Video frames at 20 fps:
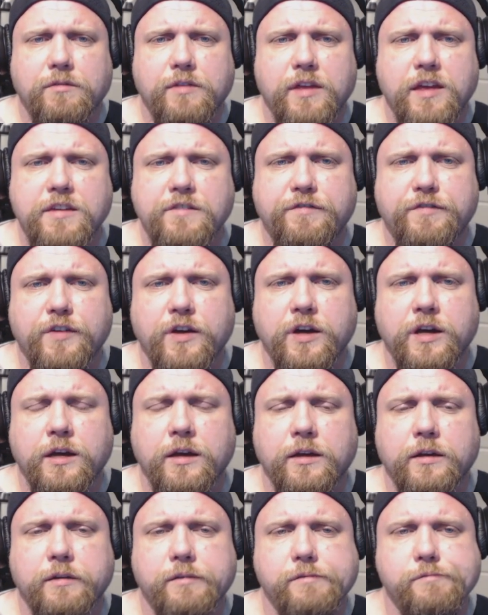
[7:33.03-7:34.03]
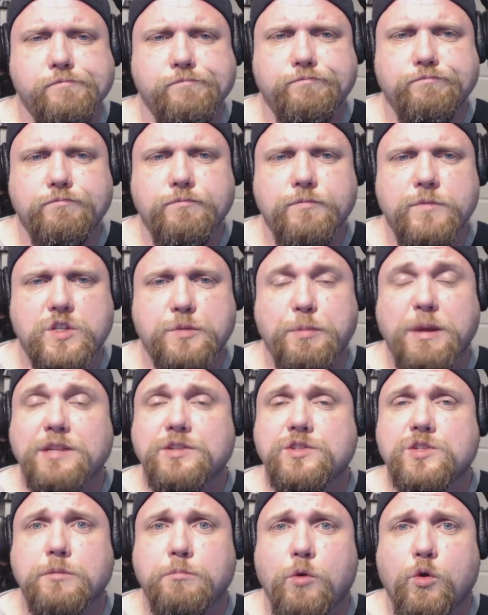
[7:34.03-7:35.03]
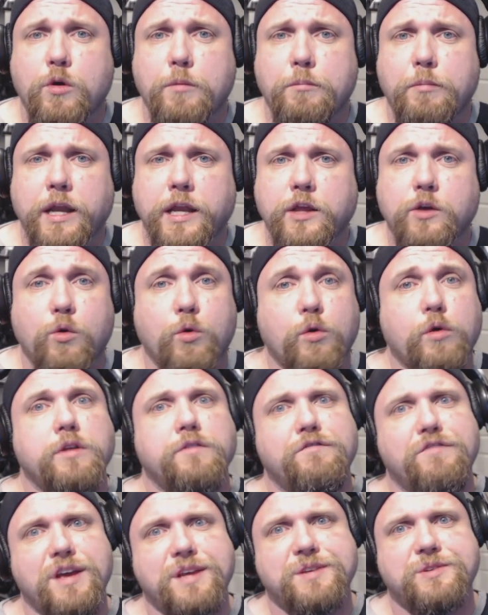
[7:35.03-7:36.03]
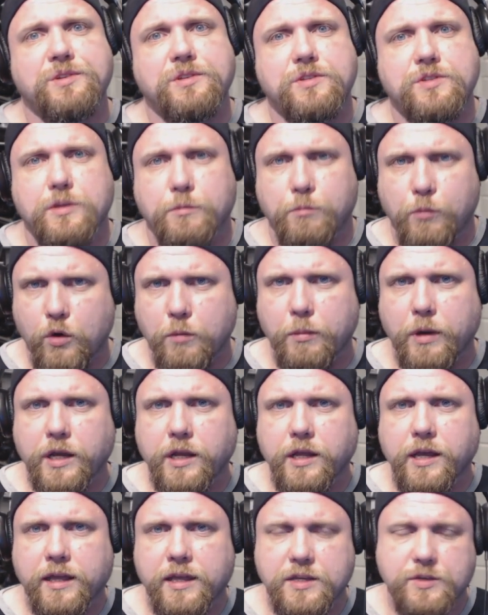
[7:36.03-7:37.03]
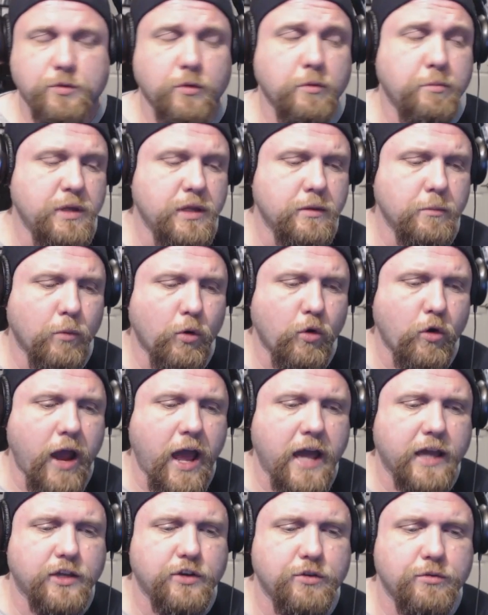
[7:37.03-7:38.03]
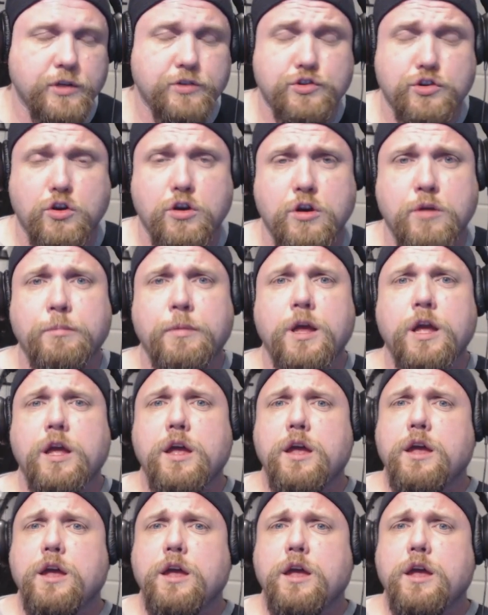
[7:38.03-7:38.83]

They've uh, spent some more money or invested some more money, I guess would be the more accurate term,